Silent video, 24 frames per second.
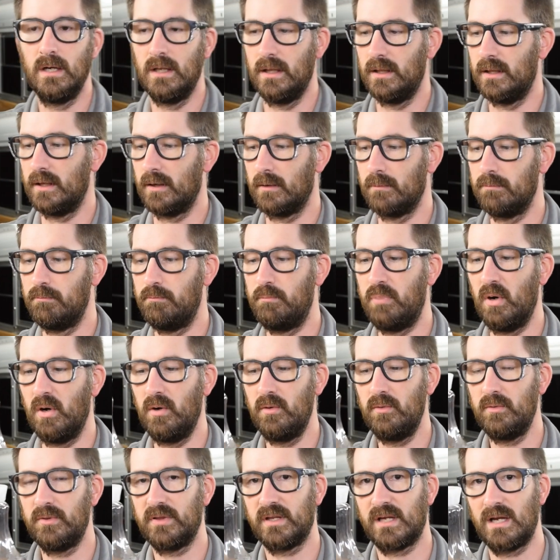They're
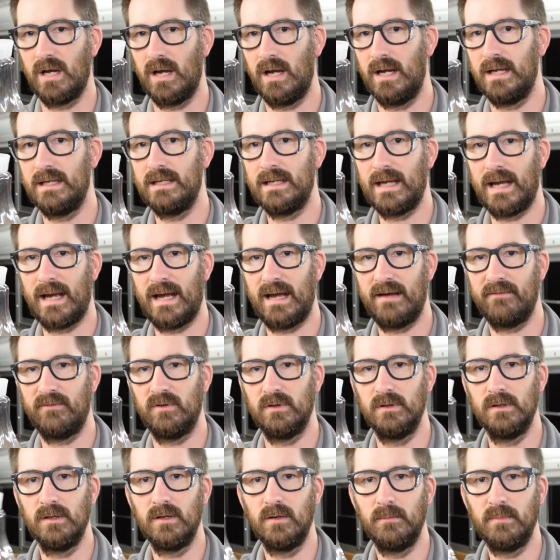both kind of have a
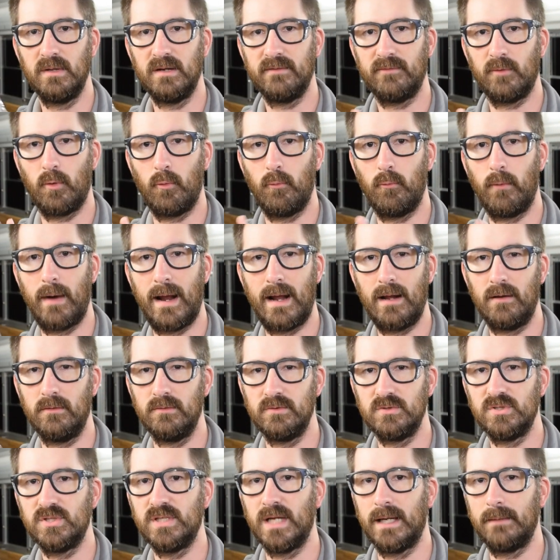little bit of a round
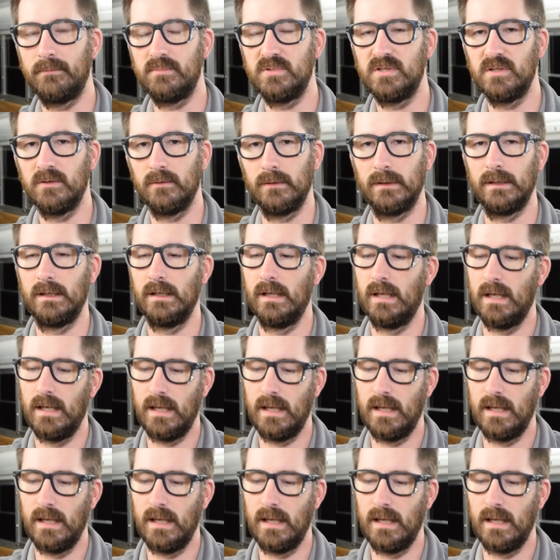shape to it.